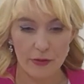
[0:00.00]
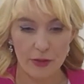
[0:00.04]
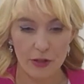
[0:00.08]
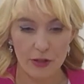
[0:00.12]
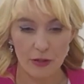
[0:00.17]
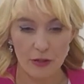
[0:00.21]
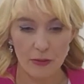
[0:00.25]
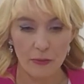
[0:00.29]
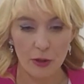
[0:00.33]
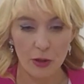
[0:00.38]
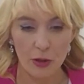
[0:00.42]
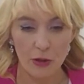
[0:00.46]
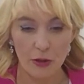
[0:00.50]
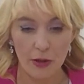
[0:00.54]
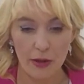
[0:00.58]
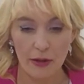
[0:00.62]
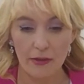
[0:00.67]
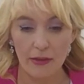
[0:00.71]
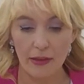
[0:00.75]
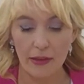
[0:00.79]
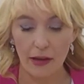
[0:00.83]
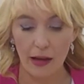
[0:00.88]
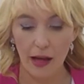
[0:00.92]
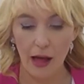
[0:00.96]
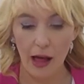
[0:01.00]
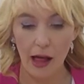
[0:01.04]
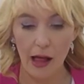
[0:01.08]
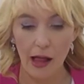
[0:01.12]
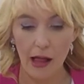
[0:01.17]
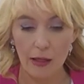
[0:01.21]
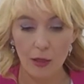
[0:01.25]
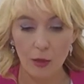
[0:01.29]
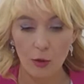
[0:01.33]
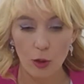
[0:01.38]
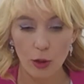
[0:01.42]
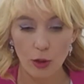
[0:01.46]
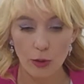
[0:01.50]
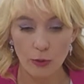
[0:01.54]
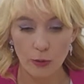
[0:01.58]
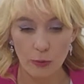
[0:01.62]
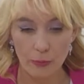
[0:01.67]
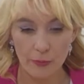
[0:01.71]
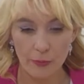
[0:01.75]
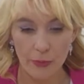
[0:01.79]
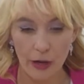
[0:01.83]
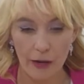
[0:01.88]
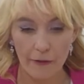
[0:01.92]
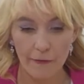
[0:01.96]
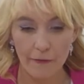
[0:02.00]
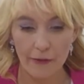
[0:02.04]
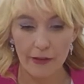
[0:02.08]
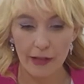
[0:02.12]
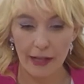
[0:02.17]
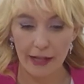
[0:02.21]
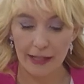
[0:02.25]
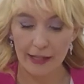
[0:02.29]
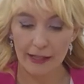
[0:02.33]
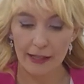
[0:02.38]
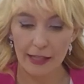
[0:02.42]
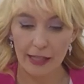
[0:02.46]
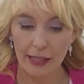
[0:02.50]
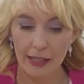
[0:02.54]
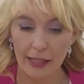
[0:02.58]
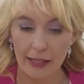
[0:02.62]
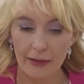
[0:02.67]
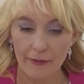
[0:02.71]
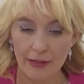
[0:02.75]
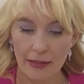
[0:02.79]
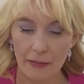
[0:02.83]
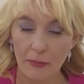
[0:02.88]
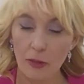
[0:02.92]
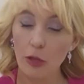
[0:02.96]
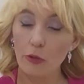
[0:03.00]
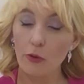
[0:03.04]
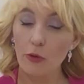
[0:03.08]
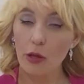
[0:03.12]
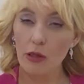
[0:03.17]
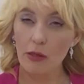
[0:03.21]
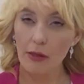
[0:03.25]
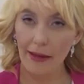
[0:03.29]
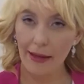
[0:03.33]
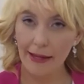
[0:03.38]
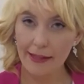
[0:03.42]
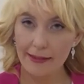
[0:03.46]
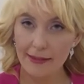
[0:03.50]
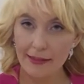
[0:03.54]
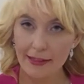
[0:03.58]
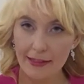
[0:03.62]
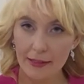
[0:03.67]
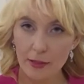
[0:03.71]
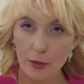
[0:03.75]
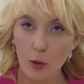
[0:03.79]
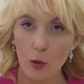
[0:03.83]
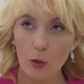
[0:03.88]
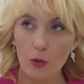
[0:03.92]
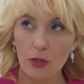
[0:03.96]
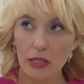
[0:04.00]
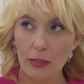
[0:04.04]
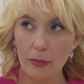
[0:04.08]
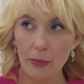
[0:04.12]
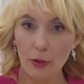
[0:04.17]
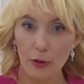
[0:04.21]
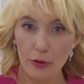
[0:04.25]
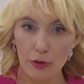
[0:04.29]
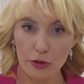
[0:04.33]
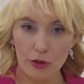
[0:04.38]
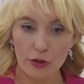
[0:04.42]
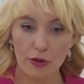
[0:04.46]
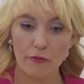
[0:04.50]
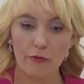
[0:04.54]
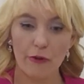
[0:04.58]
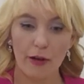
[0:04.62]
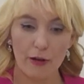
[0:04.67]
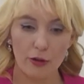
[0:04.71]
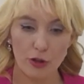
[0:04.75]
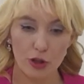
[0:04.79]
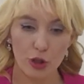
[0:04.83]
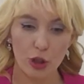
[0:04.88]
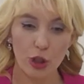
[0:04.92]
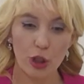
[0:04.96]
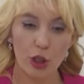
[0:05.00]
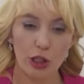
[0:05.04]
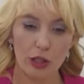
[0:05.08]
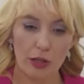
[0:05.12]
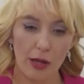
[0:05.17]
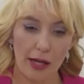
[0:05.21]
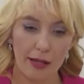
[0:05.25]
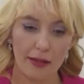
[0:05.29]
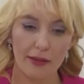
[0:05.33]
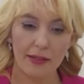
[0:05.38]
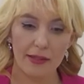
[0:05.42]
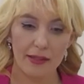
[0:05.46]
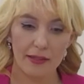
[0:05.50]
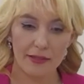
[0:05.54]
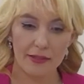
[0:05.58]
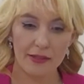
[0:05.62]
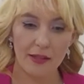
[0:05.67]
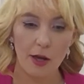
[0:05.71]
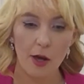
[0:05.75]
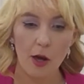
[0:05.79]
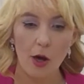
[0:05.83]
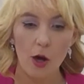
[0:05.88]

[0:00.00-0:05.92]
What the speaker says: Some of you that are loyal, I feel like if some of you are like this, or there's a person around you who's like this